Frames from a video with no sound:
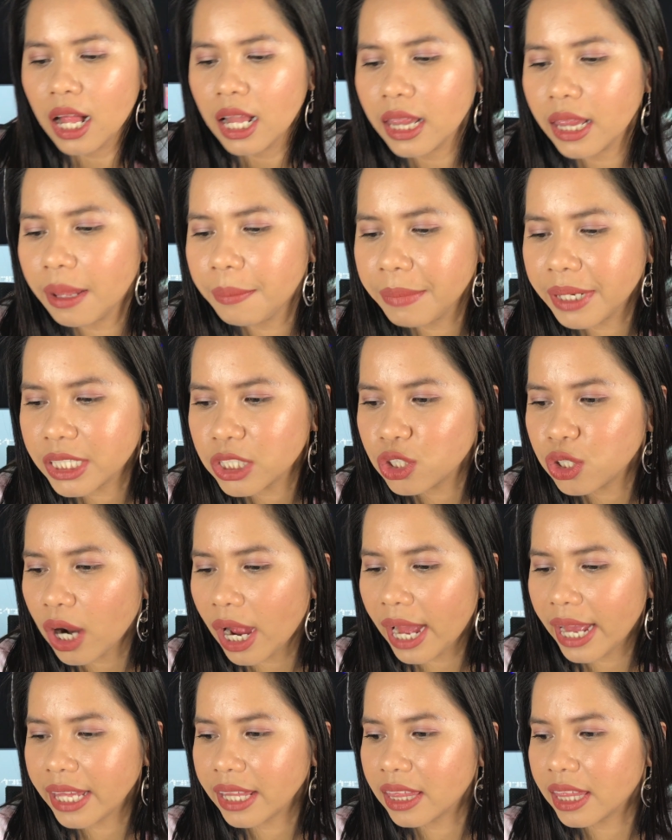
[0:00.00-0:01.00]
Let me
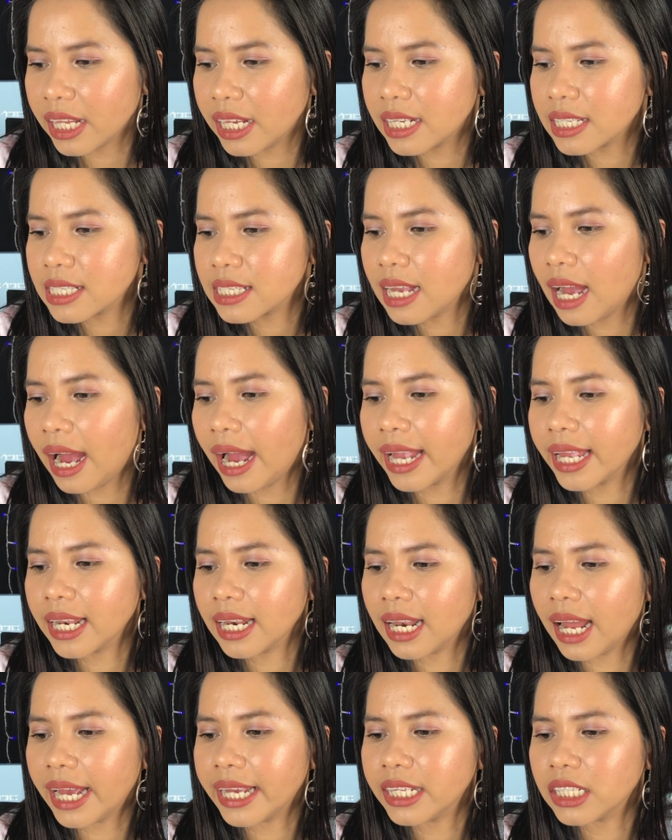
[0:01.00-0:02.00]
try this
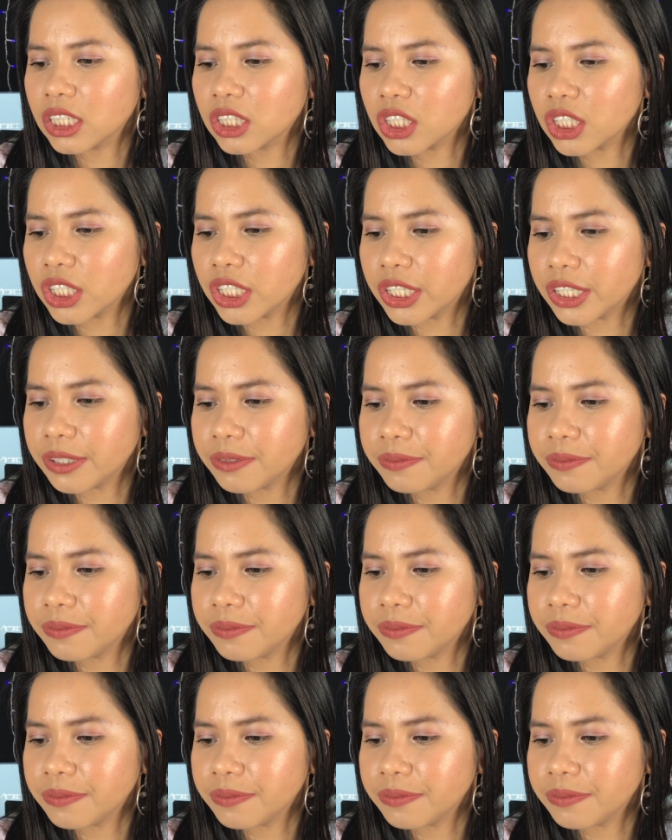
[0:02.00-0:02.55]
highlighter.